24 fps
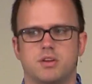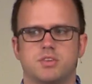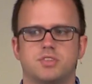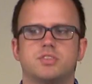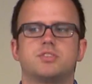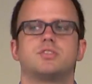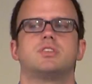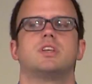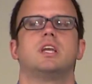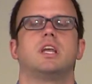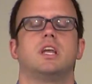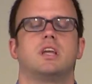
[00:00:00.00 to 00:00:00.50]
are
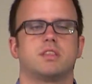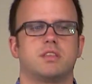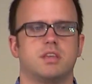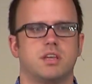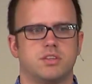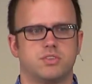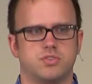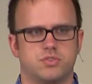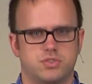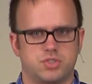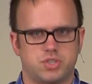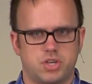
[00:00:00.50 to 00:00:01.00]
seeing
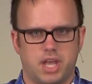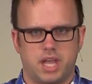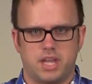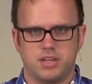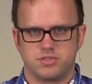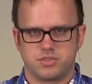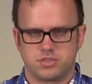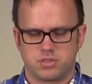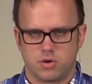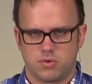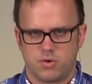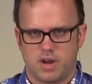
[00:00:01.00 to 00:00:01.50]
things
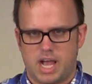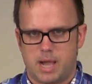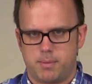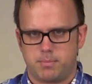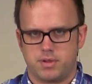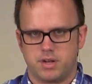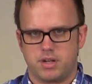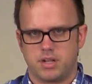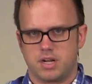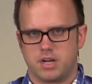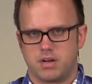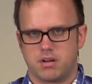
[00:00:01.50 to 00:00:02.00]
change so
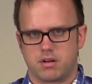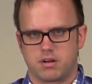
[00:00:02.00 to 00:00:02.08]
rapidly